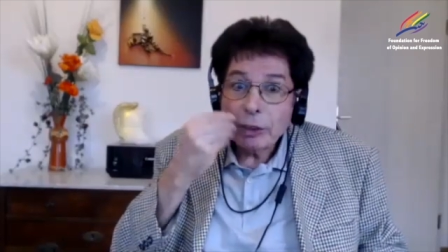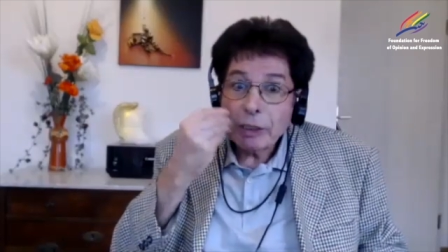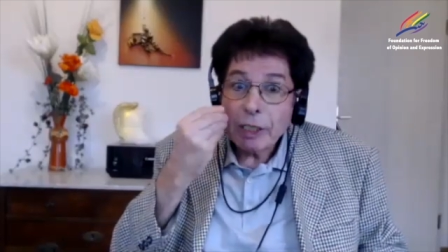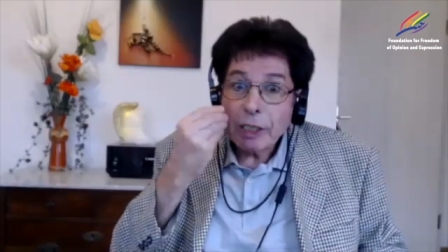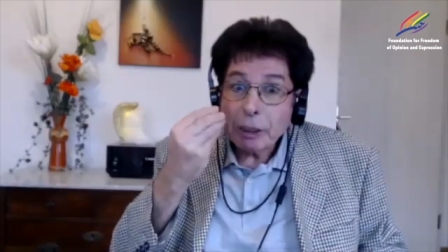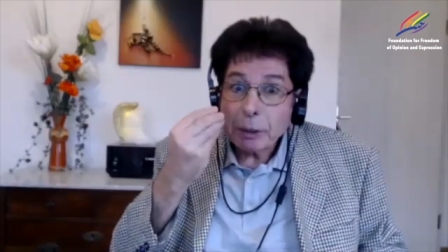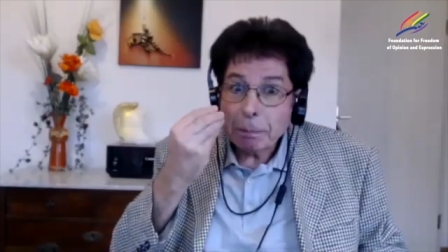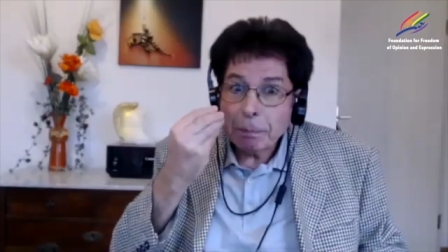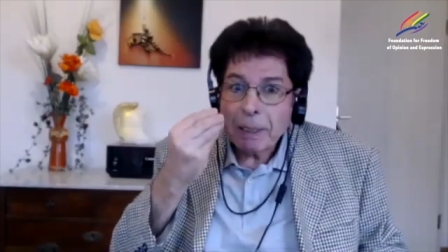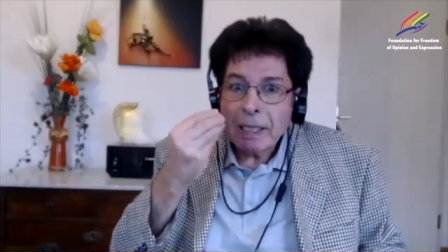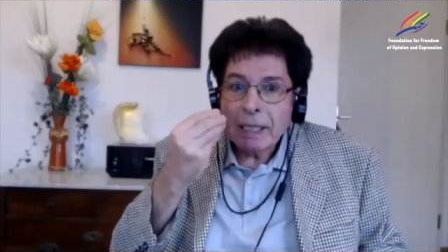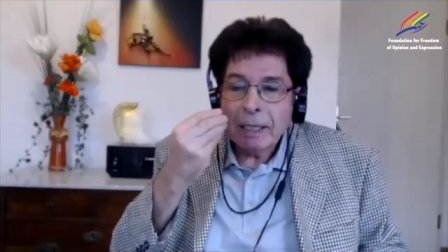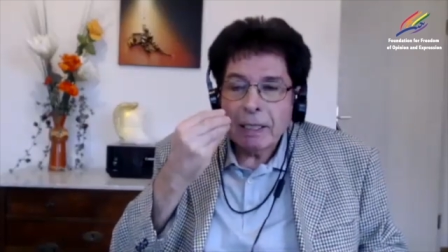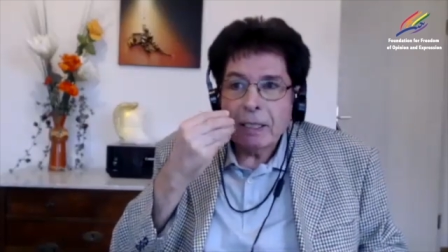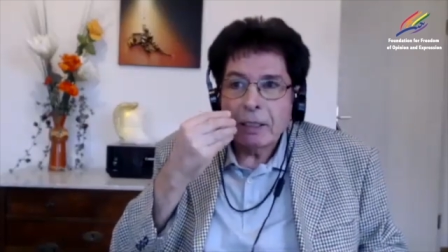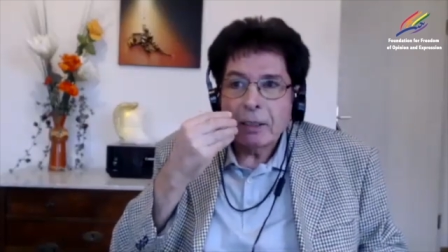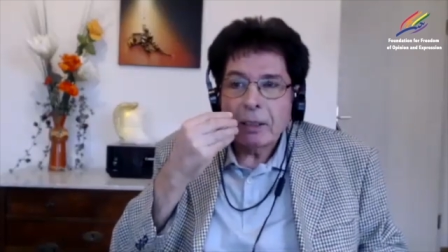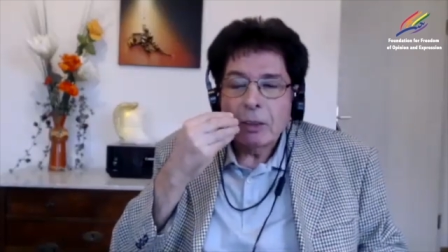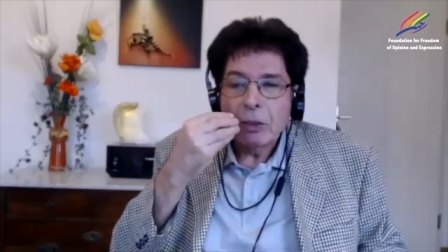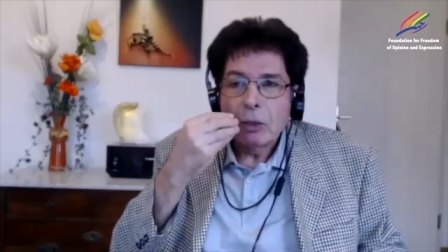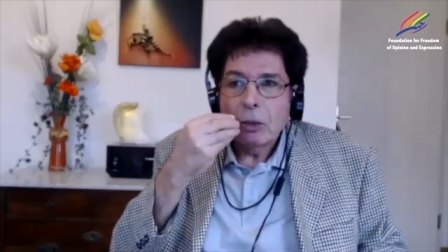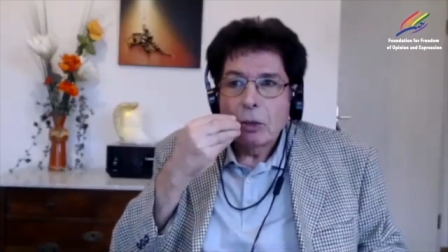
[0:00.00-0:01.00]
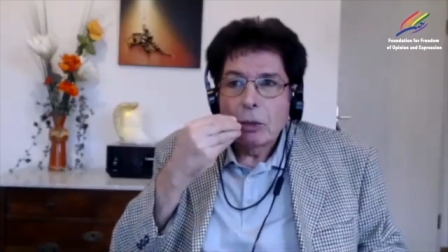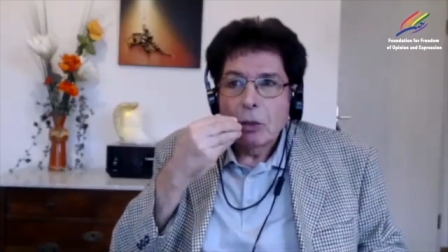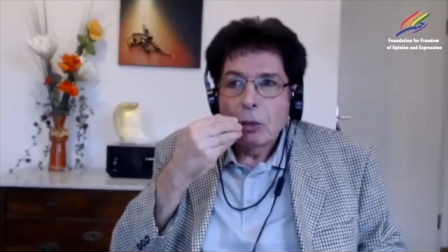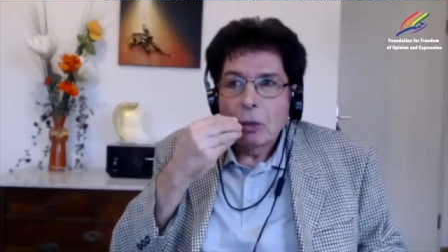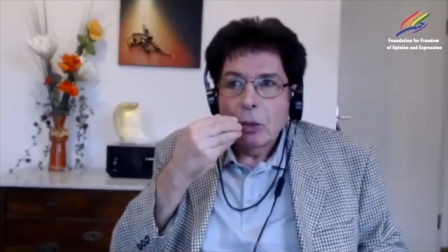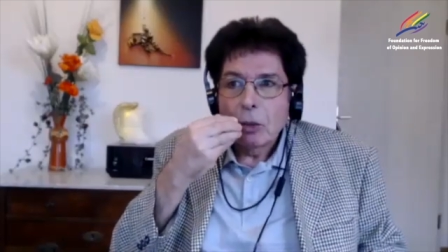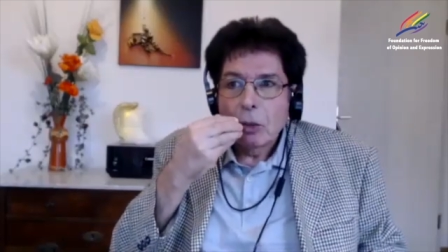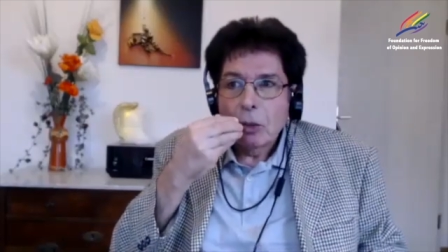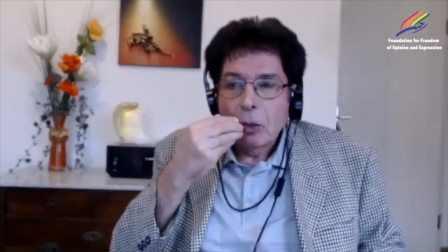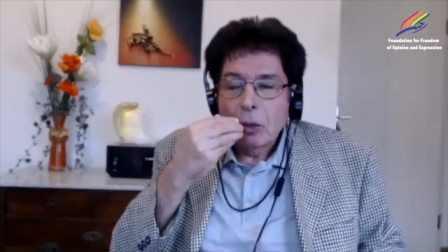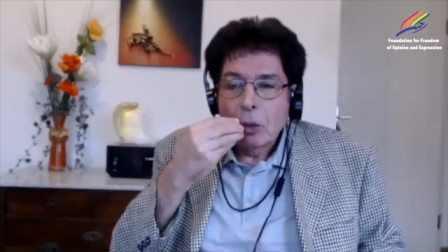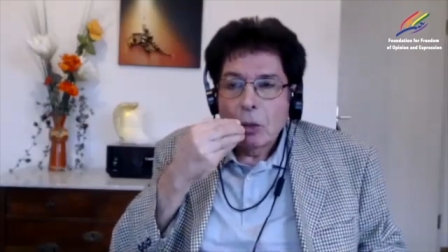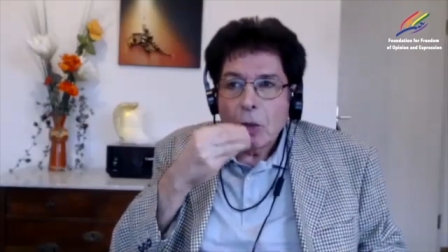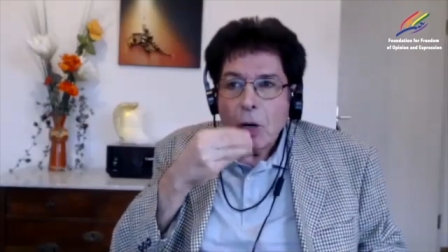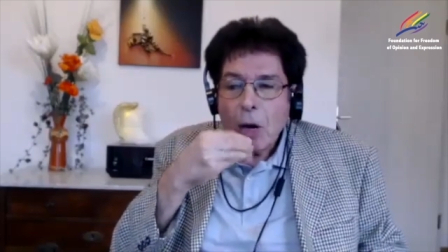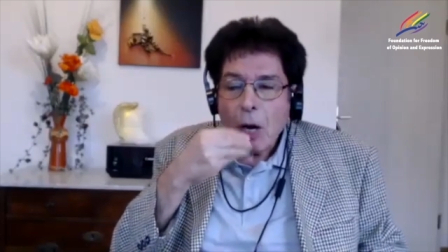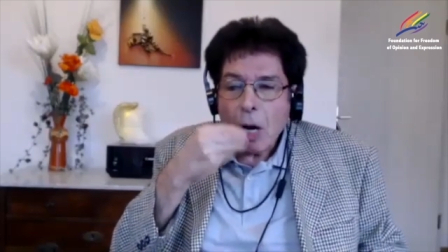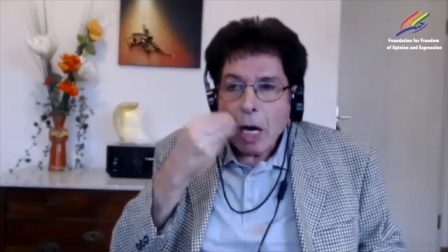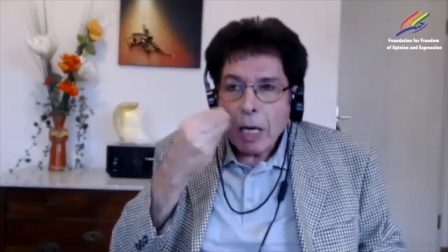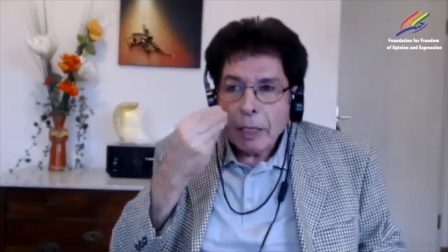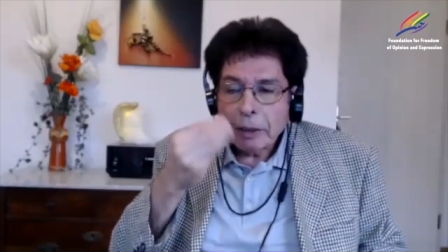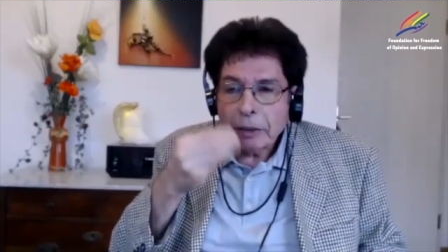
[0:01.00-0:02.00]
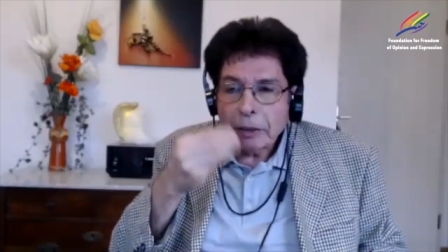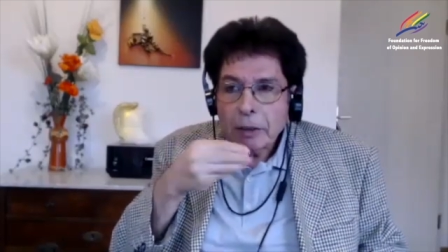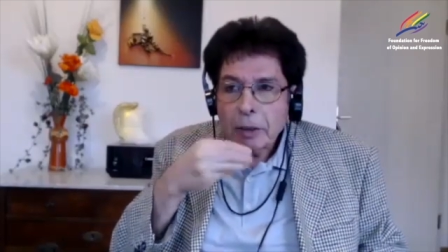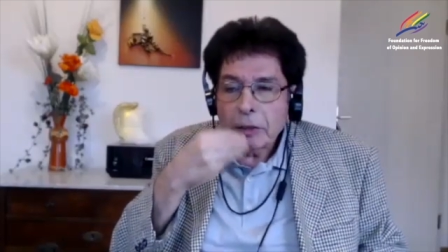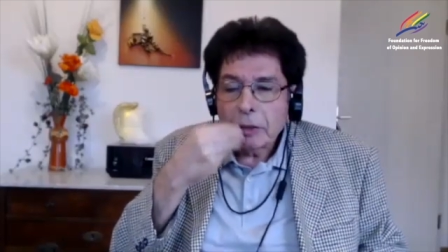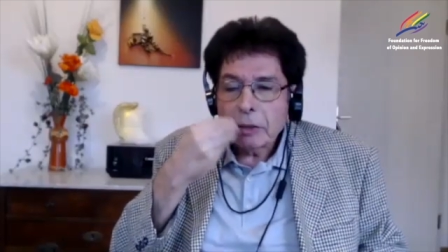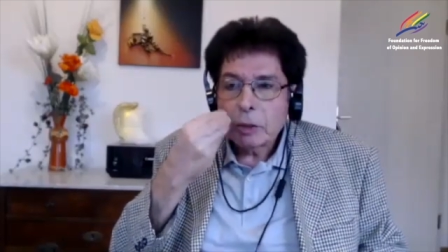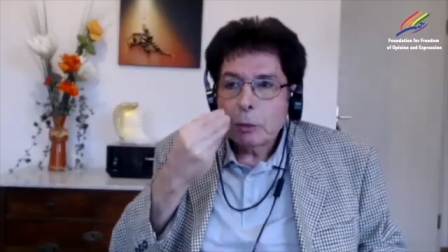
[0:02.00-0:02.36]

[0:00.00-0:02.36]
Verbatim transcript: in a Spiegel, I read in